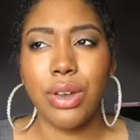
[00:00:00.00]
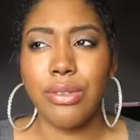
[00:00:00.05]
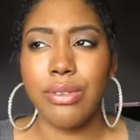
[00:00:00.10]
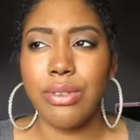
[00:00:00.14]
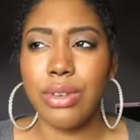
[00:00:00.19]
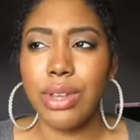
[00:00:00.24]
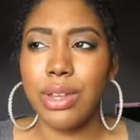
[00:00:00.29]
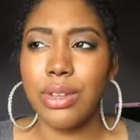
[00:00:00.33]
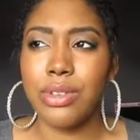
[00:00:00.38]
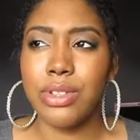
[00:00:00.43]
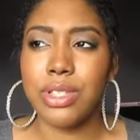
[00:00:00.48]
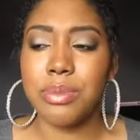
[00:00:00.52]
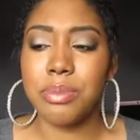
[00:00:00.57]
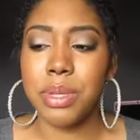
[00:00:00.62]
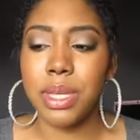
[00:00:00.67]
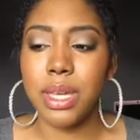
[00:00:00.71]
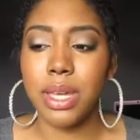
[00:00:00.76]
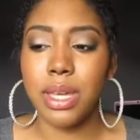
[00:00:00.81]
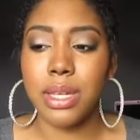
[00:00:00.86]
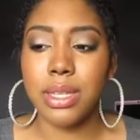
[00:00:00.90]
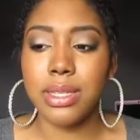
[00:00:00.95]
her videos
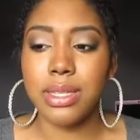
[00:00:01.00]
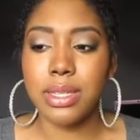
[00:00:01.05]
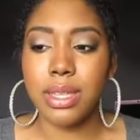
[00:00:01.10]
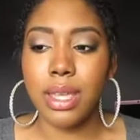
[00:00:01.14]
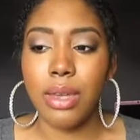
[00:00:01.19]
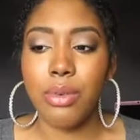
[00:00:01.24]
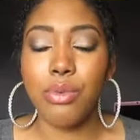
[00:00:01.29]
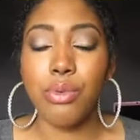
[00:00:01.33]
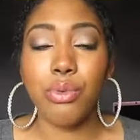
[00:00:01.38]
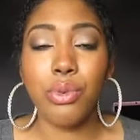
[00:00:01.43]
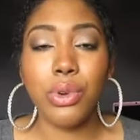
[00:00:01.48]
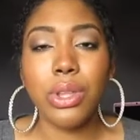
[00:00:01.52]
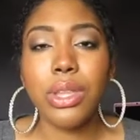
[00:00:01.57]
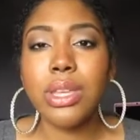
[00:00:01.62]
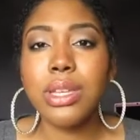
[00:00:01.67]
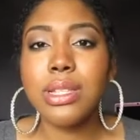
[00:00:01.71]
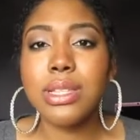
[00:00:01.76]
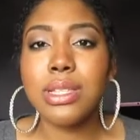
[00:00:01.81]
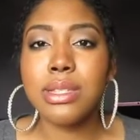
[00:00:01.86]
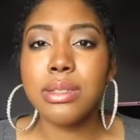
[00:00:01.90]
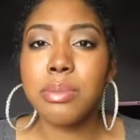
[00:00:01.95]
because it really
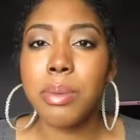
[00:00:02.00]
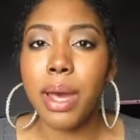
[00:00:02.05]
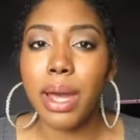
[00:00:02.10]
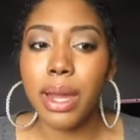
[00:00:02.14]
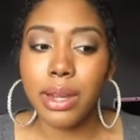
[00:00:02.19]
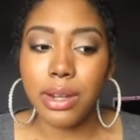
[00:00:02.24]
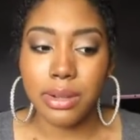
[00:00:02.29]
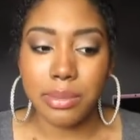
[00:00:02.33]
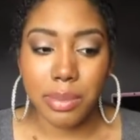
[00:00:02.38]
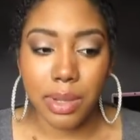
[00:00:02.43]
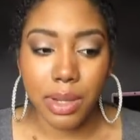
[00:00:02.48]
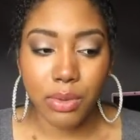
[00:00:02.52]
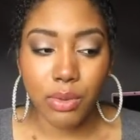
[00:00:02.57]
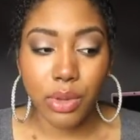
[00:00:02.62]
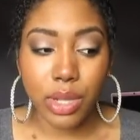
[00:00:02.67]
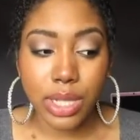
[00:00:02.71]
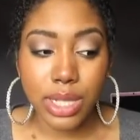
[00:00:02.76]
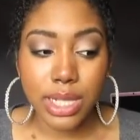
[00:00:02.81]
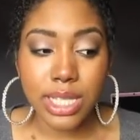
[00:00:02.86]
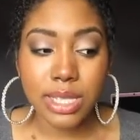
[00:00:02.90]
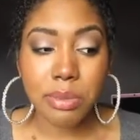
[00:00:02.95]
inspired me it
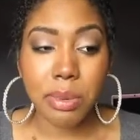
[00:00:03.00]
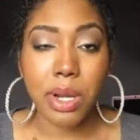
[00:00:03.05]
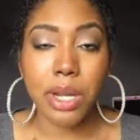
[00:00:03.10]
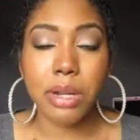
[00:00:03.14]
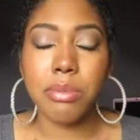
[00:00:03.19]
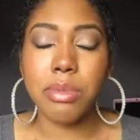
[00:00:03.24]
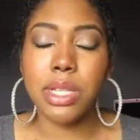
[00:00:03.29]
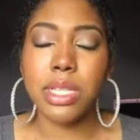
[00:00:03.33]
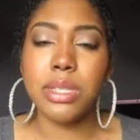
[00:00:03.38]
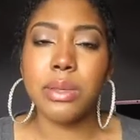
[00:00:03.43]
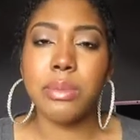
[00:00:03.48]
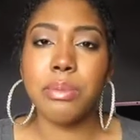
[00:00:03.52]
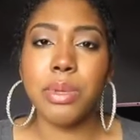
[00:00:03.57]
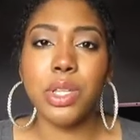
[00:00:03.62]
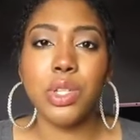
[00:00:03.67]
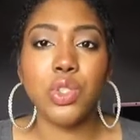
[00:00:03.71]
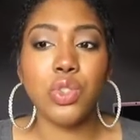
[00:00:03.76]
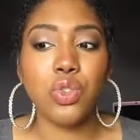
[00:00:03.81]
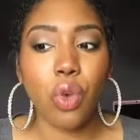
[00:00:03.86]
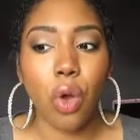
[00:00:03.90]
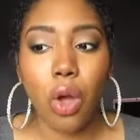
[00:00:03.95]
really inspired me to be
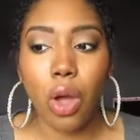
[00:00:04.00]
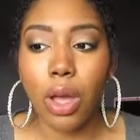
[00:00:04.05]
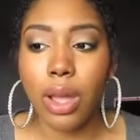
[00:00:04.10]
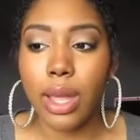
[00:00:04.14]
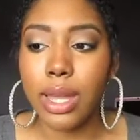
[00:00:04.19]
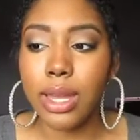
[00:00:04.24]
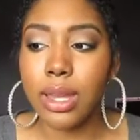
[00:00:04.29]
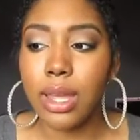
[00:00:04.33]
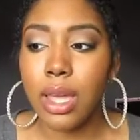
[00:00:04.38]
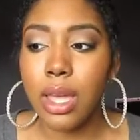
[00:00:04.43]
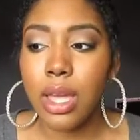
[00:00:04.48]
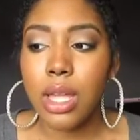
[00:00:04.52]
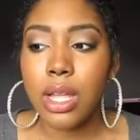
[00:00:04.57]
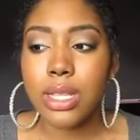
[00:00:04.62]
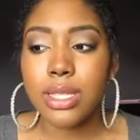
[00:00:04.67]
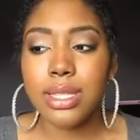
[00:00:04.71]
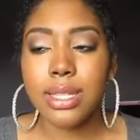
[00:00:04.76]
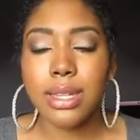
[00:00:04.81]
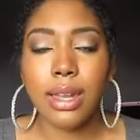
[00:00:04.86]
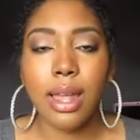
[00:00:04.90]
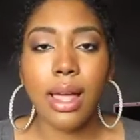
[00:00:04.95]
strong and
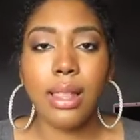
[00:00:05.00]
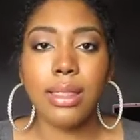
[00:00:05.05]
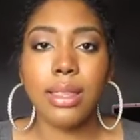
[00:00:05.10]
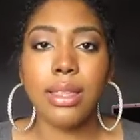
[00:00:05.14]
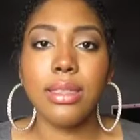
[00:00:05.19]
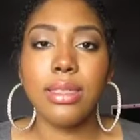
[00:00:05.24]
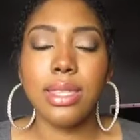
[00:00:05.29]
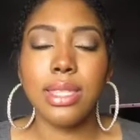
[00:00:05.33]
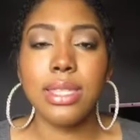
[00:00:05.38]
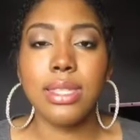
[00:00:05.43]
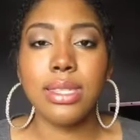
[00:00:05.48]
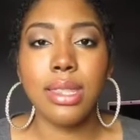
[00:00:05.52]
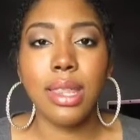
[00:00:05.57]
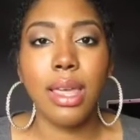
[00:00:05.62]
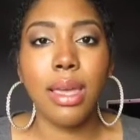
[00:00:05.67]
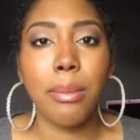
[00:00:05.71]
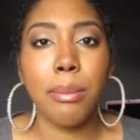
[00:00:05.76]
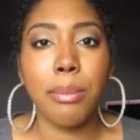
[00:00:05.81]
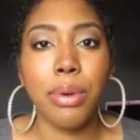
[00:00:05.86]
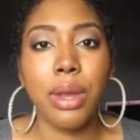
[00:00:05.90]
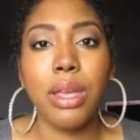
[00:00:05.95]
to not let this
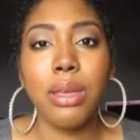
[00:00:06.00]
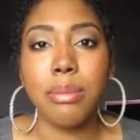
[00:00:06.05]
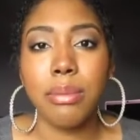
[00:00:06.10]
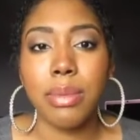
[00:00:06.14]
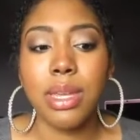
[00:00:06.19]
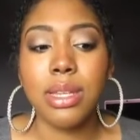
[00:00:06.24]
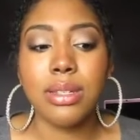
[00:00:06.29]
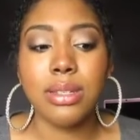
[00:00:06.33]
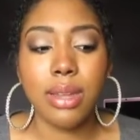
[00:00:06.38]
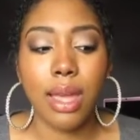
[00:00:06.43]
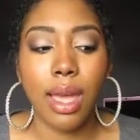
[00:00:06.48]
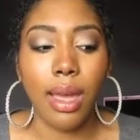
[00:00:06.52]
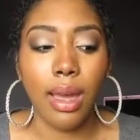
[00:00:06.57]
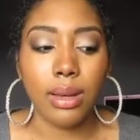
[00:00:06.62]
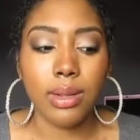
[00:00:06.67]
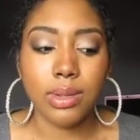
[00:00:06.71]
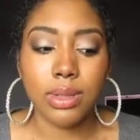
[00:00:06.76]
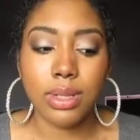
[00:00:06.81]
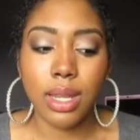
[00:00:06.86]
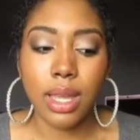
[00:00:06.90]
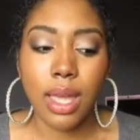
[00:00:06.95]
thing bring me
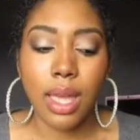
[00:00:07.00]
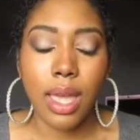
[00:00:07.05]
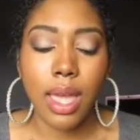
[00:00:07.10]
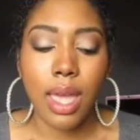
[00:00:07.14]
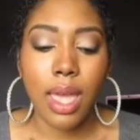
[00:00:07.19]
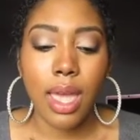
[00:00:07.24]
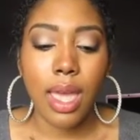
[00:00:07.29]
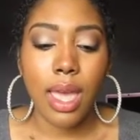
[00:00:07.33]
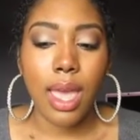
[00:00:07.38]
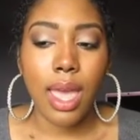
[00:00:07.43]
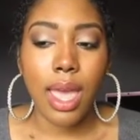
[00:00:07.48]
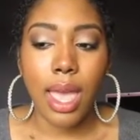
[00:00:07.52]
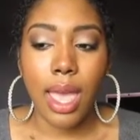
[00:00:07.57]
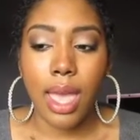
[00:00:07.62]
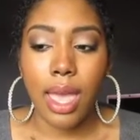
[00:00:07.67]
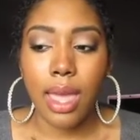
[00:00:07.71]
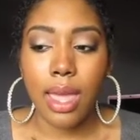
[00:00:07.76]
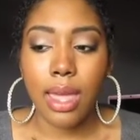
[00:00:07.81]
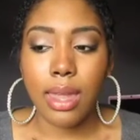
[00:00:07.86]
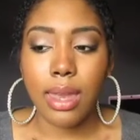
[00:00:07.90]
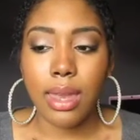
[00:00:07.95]
down
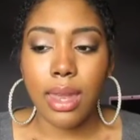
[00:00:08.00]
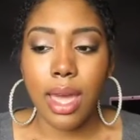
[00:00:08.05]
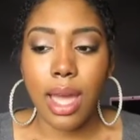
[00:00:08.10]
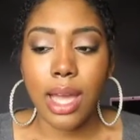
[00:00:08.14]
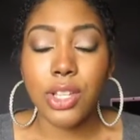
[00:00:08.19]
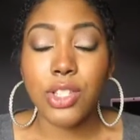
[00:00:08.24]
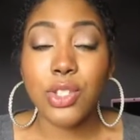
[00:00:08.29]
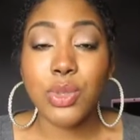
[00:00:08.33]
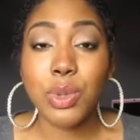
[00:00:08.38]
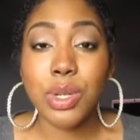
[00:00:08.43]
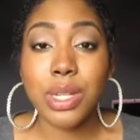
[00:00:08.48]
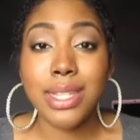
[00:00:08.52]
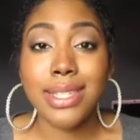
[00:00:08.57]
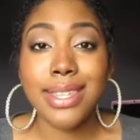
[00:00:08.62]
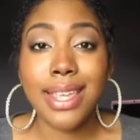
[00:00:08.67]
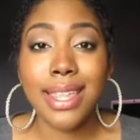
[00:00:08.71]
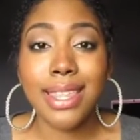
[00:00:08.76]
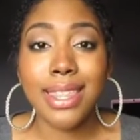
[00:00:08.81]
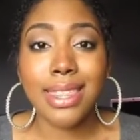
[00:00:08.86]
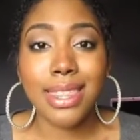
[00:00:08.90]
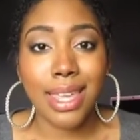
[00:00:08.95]
and I just want to
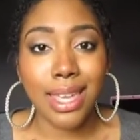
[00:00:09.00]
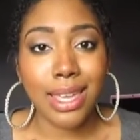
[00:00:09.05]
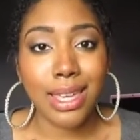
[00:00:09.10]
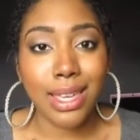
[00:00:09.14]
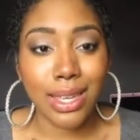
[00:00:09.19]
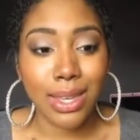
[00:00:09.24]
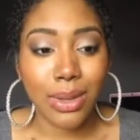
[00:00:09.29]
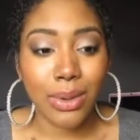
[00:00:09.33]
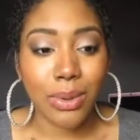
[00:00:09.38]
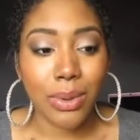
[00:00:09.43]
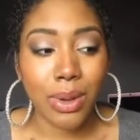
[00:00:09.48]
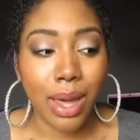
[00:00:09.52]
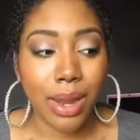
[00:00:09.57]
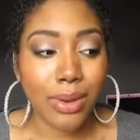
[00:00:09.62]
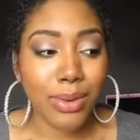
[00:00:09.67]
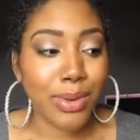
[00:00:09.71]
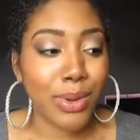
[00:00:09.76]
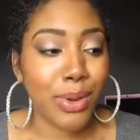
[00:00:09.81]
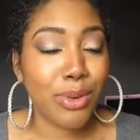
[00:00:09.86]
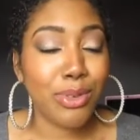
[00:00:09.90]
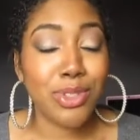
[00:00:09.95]
say thank you I
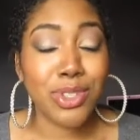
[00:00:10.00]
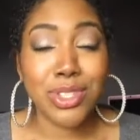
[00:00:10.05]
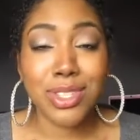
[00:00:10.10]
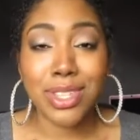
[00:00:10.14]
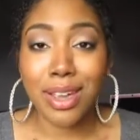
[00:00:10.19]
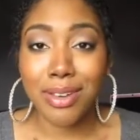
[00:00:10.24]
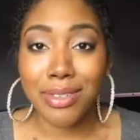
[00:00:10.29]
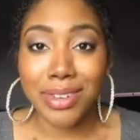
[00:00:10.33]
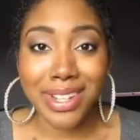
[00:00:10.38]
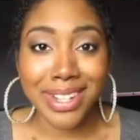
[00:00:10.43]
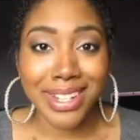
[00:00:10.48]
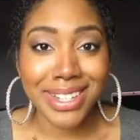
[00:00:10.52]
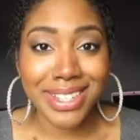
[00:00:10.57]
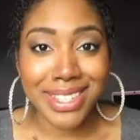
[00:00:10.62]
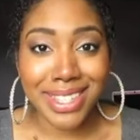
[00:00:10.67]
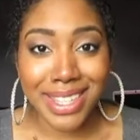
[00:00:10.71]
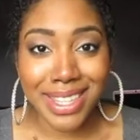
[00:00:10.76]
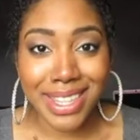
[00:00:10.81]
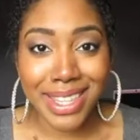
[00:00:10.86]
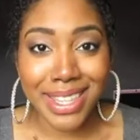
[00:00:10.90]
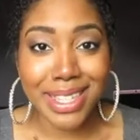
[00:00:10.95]
don't know if she's ever gonna
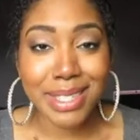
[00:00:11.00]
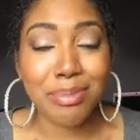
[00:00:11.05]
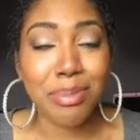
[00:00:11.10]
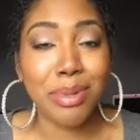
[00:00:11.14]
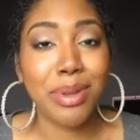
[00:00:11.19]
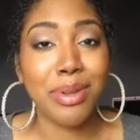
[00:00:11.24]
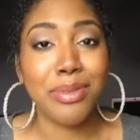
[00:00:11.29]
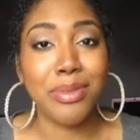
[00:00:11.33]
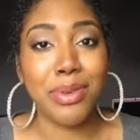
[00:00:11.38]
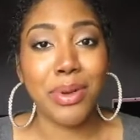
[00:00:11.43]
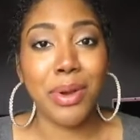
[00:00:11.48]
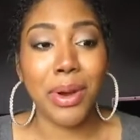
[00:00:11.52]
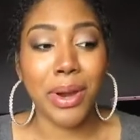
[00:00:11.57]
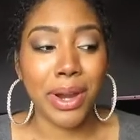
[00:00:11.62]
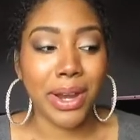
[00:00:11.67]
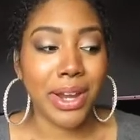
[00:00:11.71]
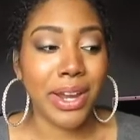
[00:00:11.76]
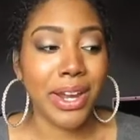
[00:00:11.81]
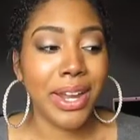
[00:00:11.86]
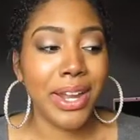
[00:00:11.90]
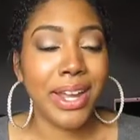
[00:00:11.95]
see this but if you
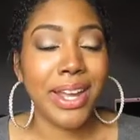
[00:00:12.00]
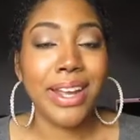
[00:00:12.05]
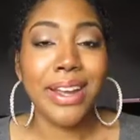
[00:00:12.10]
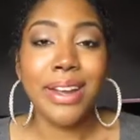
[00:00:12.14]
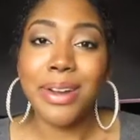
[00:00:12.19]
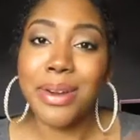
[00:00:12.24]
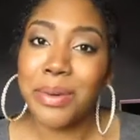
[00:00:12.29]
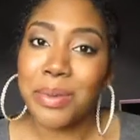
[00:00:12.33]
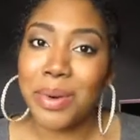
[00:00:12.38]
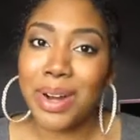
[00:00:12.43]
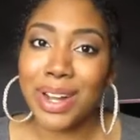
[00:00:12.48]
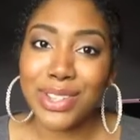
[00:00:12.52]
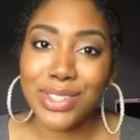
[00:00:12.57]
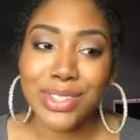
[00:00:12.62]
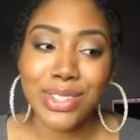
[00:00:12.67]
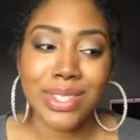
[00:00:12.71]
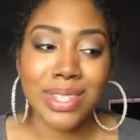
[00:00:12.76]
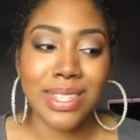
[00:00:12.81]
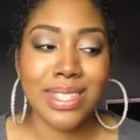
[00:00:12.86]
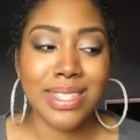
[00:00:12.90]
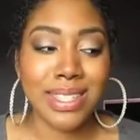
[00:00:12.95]
are
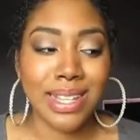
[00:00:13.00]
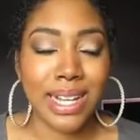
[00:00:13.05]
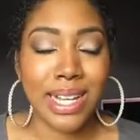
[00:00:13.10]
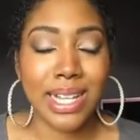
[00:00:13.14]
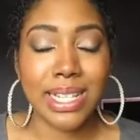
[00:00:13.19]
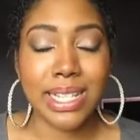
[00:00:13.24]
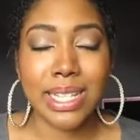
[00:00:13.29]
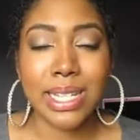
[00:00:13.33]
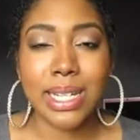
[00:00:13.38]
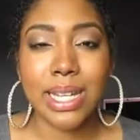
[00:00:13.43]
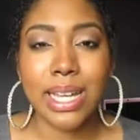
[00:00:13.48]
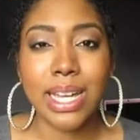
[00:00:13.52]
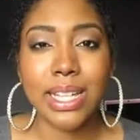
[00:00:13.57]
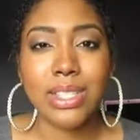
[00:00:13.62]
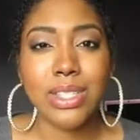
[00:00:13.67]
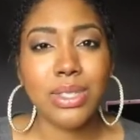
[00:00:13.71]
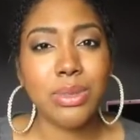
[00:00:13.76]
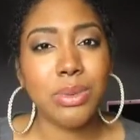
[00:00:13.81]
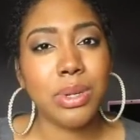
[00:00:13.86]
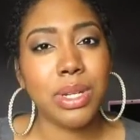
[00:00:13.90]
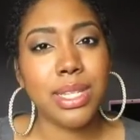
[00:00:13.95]
watching this Talia I
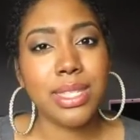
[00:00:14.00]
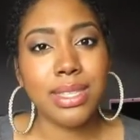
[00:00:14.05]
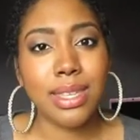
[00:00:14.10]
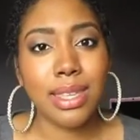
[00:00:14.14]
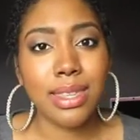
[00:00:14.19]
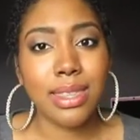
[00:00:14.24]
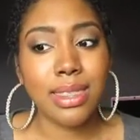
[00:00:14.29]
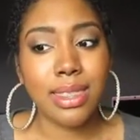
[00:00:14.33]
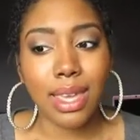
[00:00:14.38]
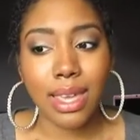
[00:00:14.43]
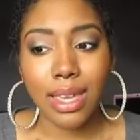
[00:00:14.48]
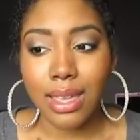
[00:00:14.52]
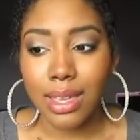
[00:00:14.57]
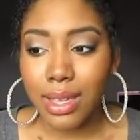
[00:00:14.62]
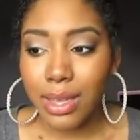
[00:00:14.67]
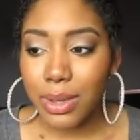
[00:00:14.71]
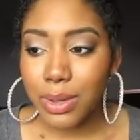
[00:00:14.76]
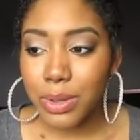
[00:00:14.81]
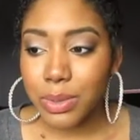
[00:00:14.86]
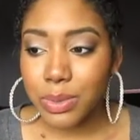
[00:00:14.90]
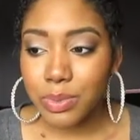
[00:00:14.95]
just want to say thank
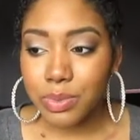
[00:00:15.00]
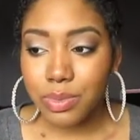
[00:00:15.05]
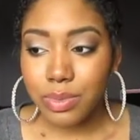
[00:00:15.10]
you